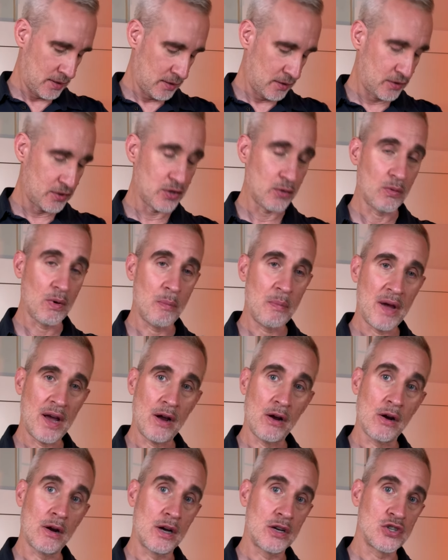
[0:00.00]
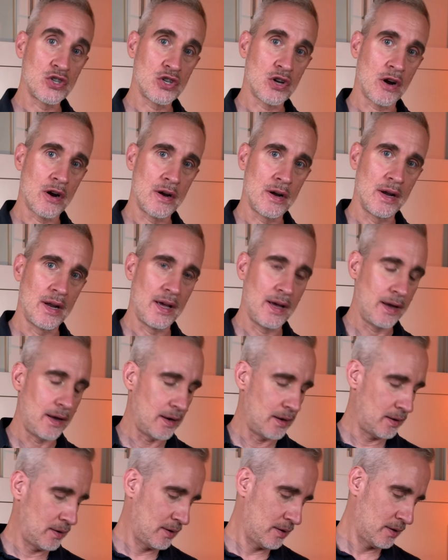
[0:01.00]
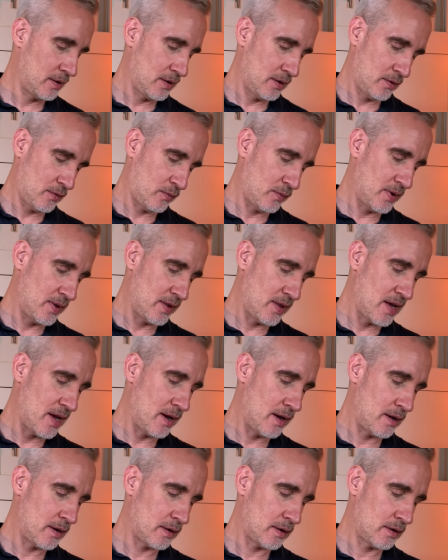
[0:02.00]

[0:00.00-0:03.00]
So we'll pair a Chardonnay with that.